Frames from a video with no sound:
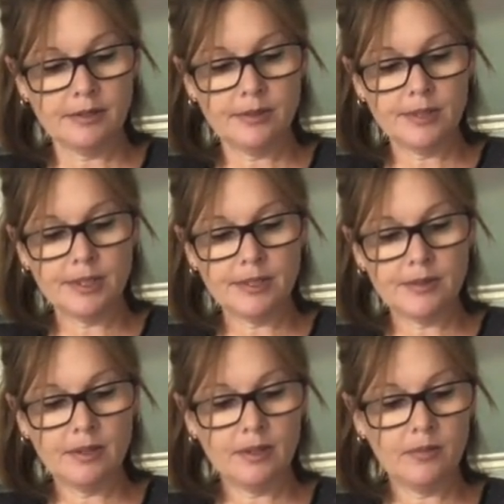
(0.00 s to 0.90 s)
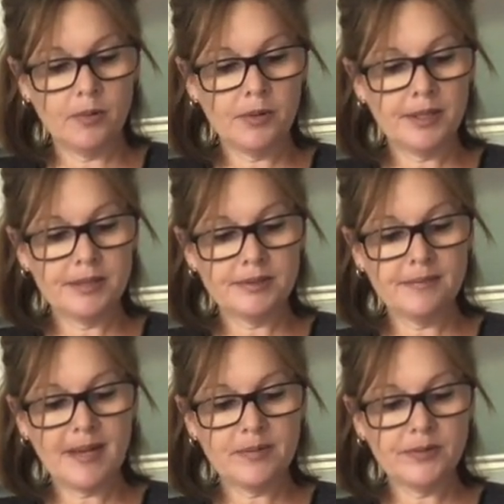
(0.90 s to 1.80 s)
So we're just pouring
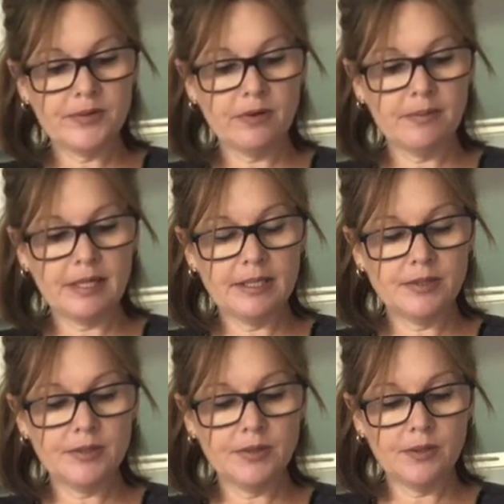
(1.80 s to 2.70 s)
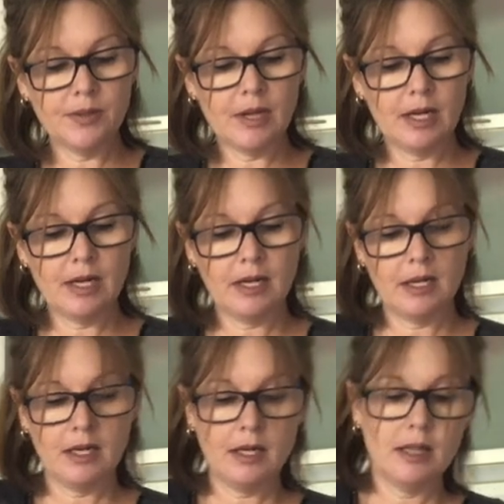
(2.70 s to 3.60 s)
some maple syrup into
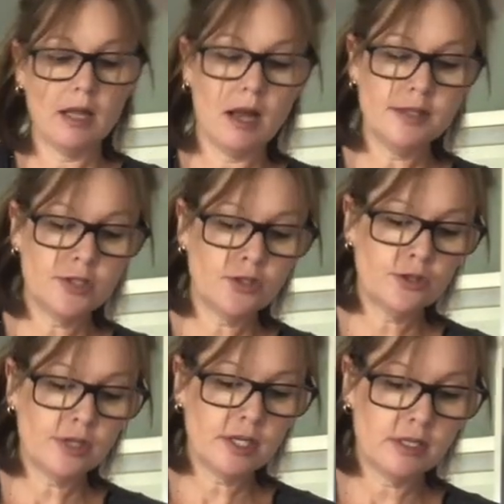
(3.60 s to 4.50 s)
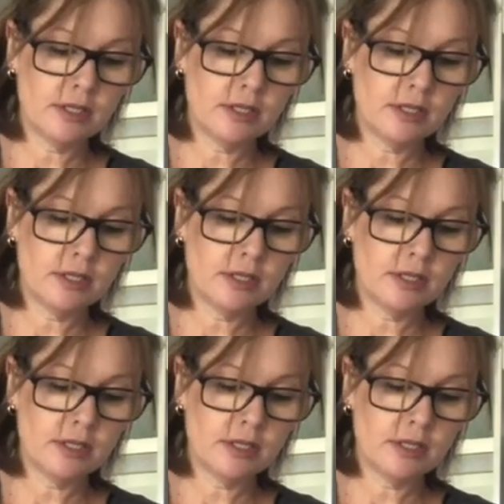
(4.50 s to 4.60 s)
icing sugar.